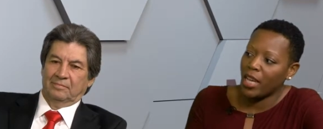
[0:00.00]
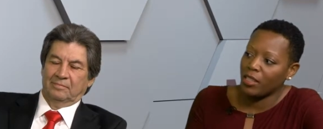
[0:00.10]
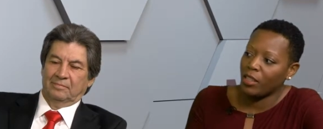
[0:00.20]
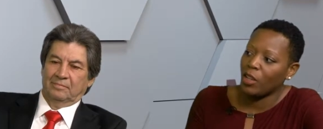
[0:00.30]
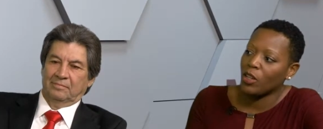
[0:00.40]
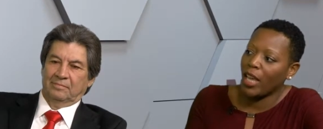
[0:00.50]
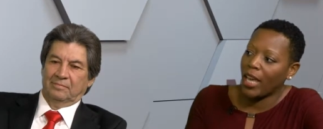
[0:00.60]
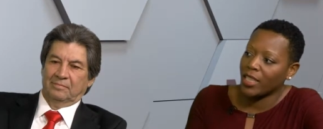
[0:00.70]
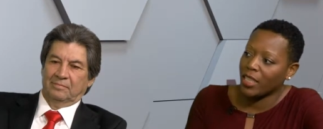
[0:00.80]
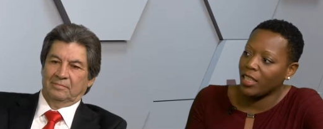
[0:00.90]
Speaker 1: has a long
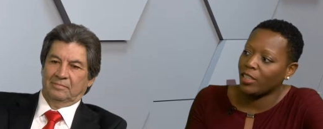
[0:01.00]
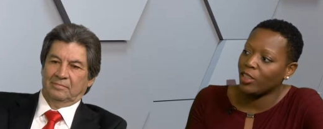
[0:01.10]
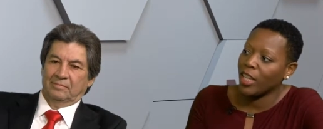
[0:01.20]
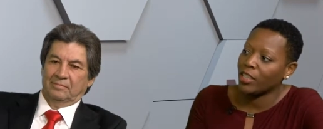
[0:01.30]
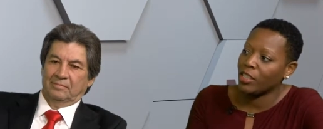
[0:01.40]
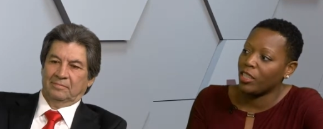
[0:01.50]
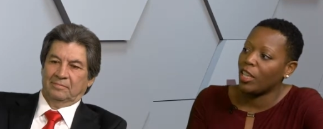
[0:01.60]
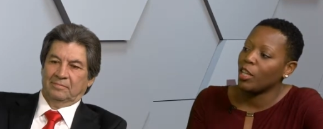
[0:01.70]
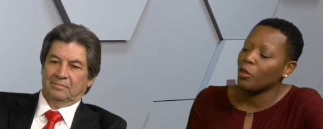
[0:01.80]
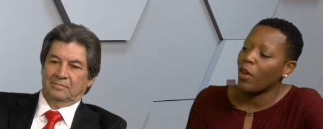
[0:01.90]
acting injection,
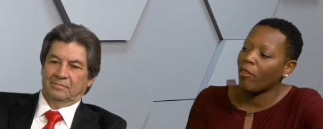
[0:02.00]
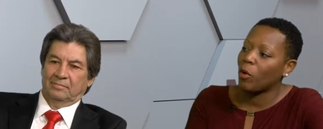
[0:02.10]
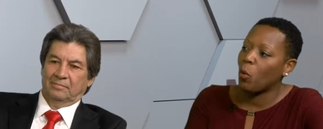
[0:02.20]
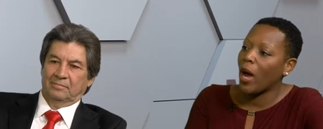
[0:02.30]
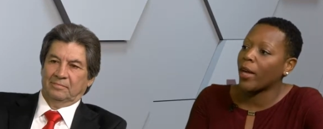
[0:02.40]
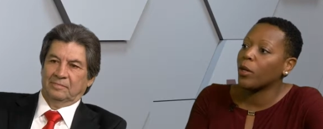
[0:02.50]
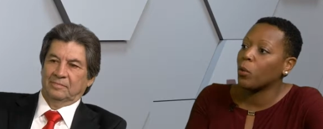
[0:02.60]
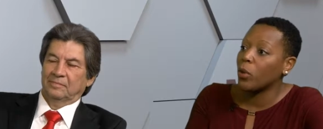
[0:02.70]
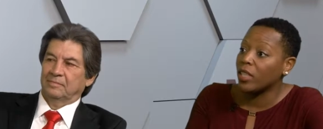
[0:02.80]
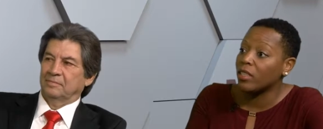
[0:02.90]
you have a wider
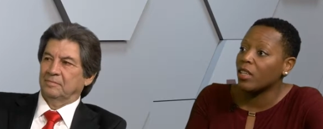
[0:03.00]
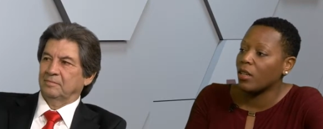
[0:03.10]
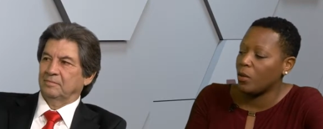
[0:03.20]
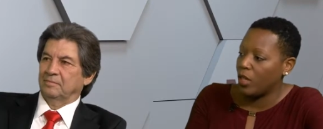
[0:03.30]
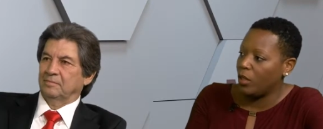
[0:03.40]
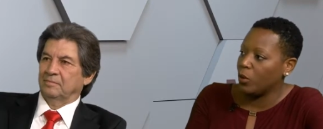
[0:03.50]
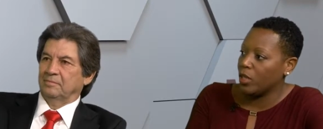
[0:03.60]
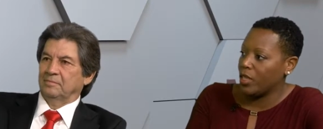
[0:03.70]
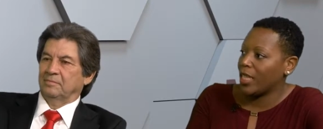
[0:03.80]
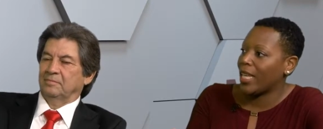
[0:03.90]
window in
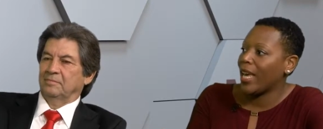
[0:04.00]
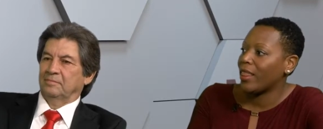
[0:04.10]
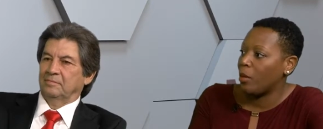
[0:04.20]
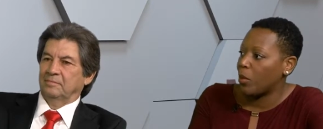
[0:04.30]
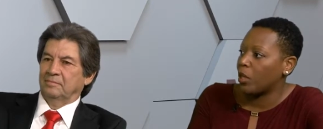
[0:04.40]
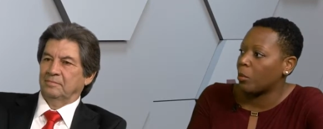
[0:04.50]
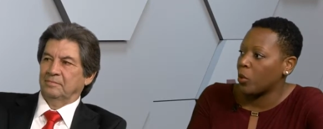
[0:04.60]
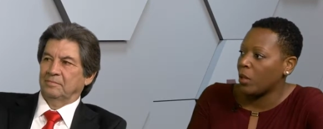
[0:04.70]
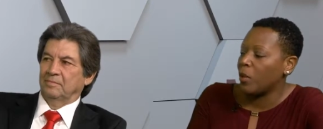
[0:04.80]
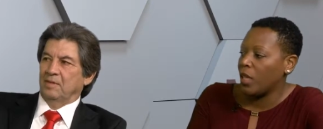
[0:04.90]
order to get them an
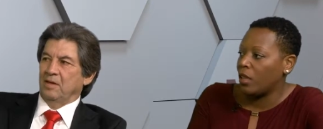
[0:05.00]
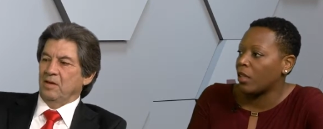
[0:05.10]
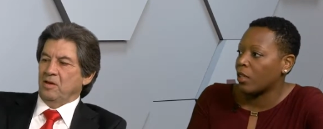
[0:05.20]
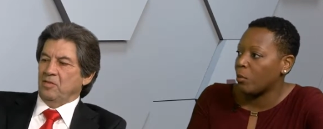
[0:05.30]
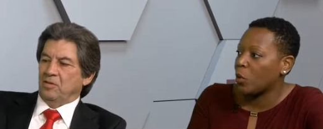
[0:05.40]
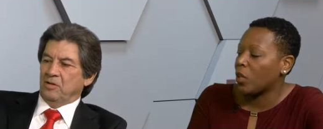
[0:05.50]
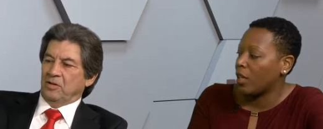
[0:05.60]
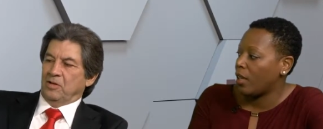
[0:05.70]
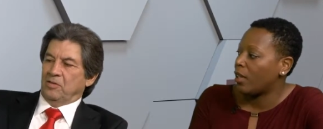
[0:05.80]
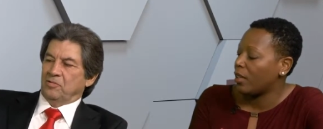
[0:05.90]
appointment in the
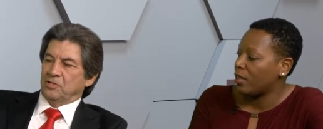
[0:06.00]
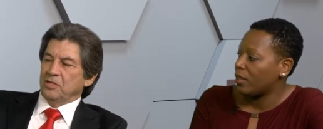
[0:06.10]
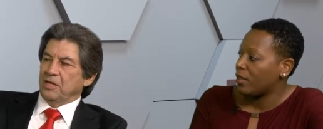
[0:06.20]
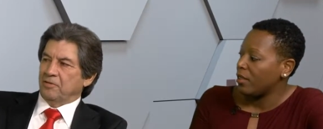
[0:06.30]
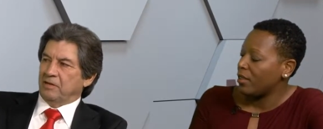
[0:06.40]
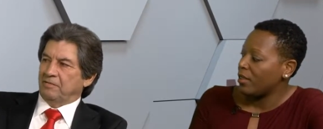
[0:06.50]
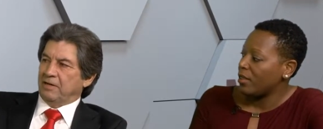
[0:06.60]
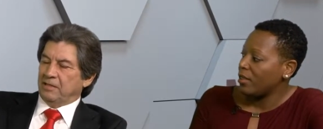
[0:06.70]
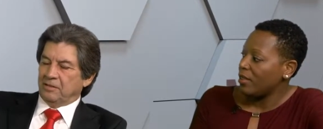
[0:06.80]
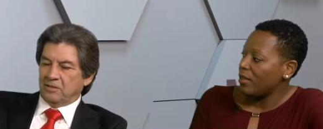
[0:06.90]
community.
Speaker 2: There's another
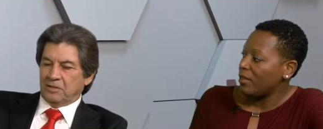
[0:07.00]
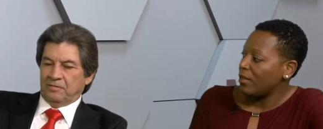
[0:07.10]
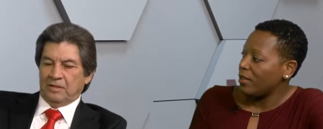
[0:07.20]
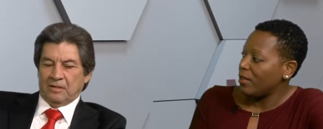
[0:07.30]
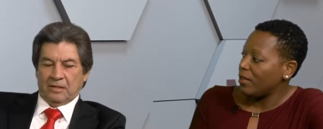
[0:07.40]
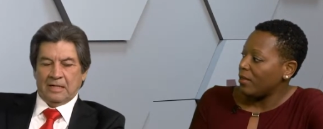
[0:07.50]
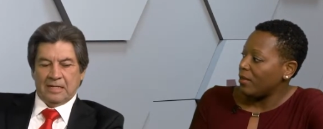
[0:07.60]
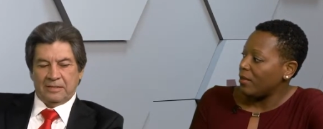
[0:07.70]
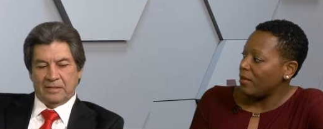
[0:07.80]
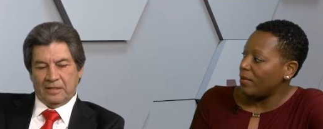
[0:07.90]
advantage of the long
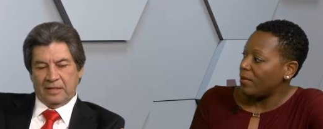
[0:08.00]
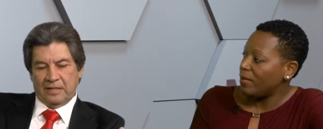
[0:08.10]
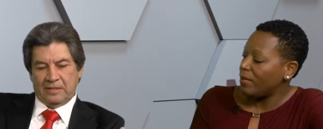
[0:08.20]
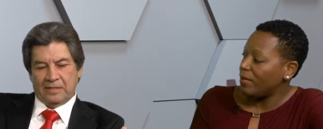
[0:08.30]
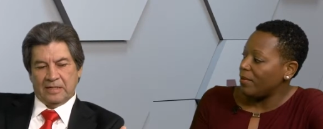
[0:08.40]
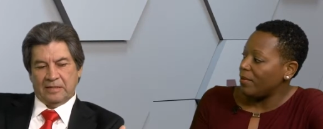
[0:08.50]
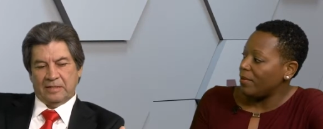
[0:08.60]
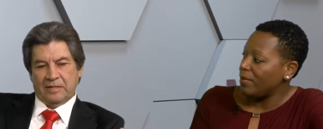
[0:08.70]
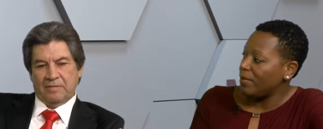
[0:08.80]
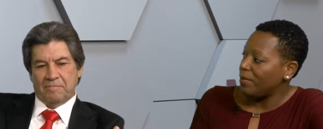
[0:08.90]
lasting is
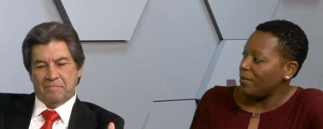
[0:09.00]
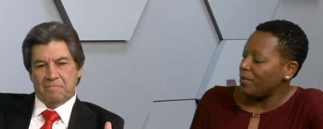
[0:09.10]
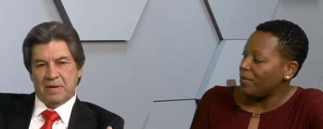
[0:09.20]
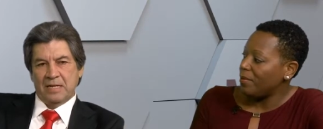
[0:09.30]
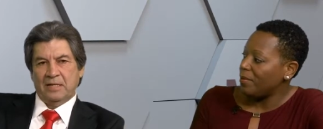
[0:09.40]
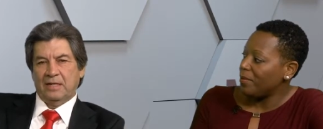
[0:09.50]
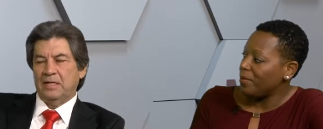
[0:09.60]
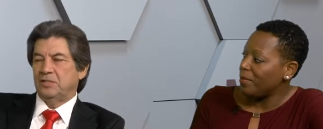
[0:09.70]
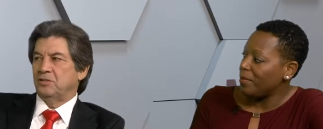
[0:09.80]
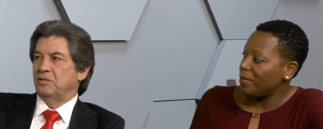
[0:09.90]
that uh,
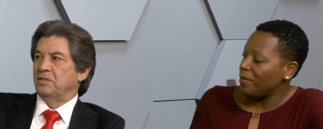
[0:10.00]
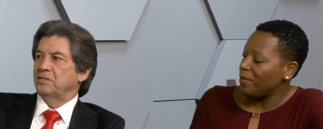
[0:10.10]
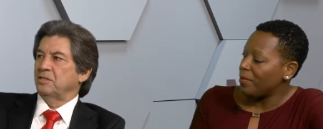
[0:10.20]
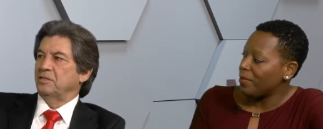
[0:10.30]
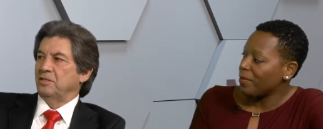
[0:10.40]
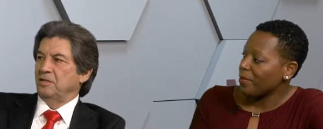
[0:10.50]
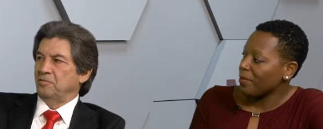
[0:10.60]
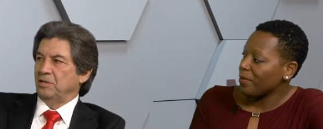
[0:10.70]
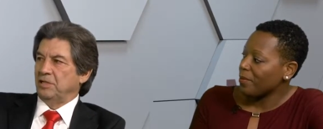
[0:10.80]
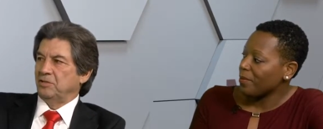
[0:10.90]
medication
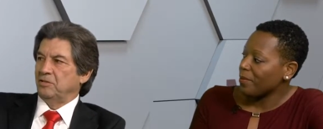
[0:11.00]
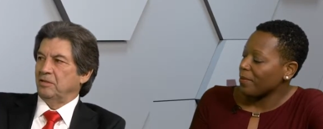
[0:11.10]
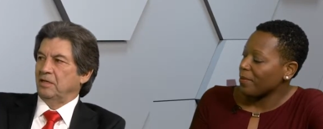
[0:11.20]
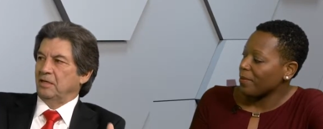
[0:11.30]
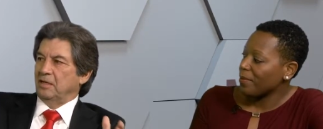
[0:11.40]
discontinuation